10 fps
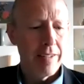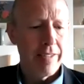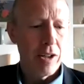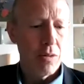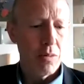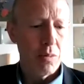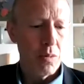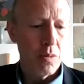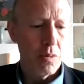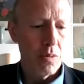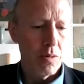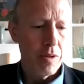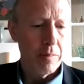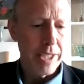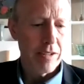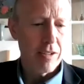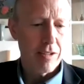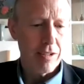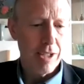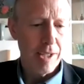I think the biggest